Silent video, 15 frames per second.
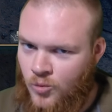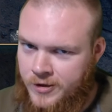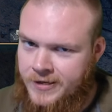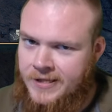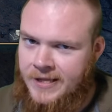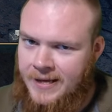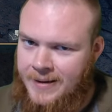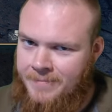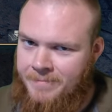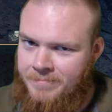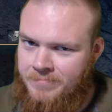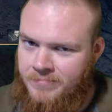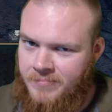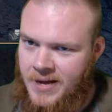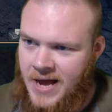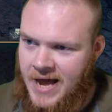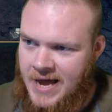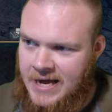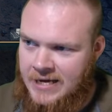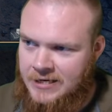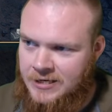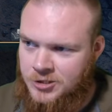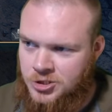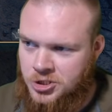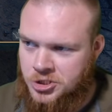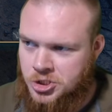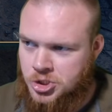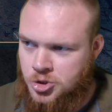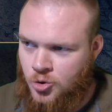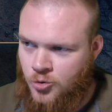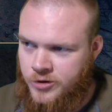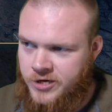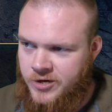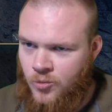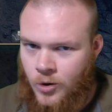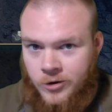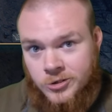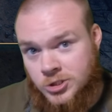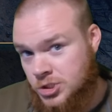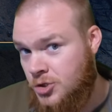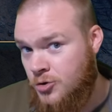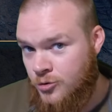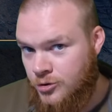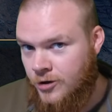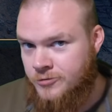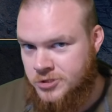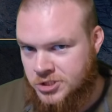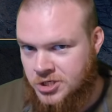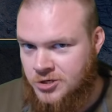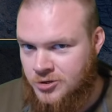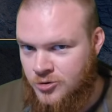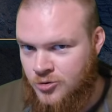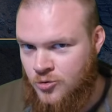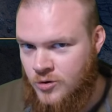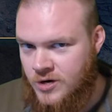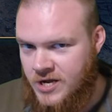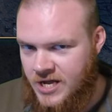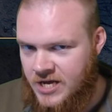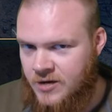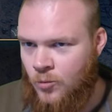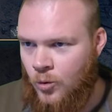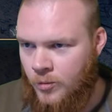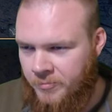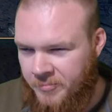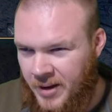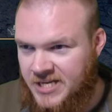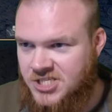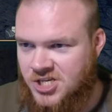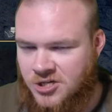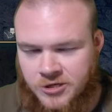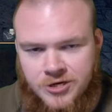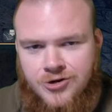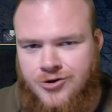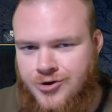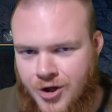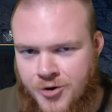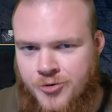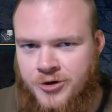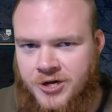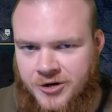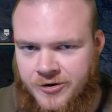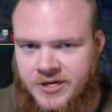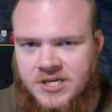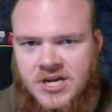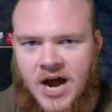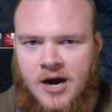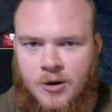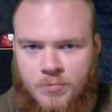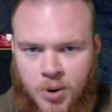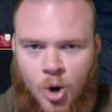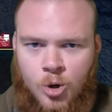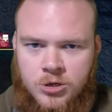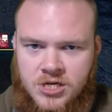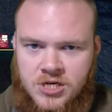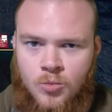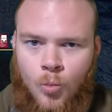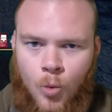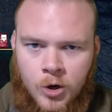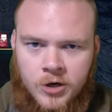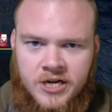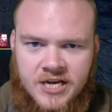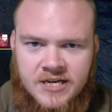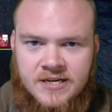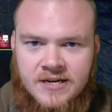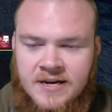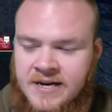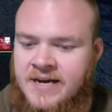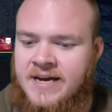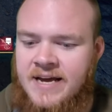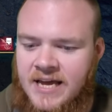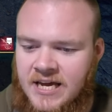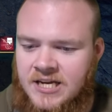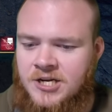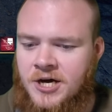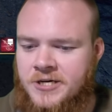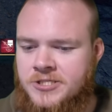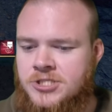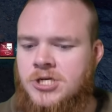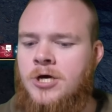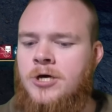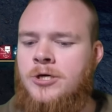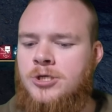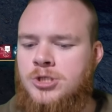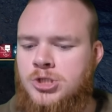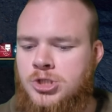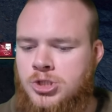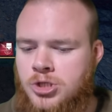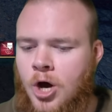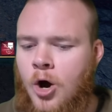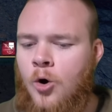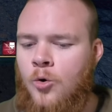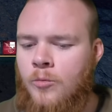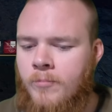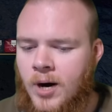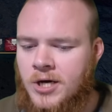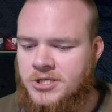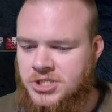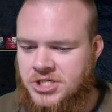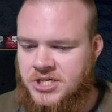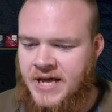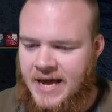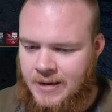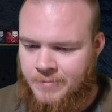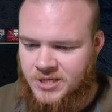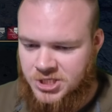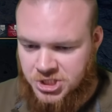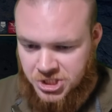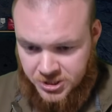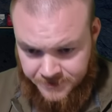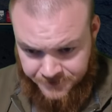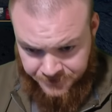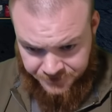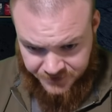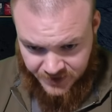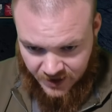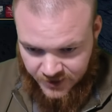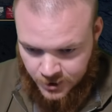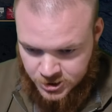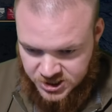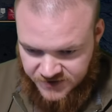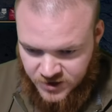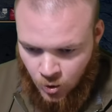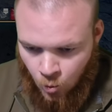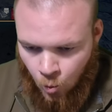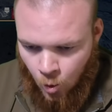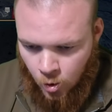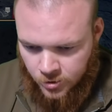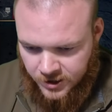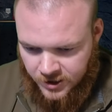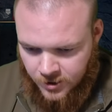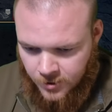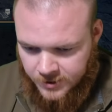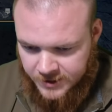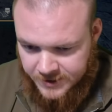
them and destroy it while it's too close to you, it will basically nuke your entire party in one hit. It does so much damage. There's even a warning on it.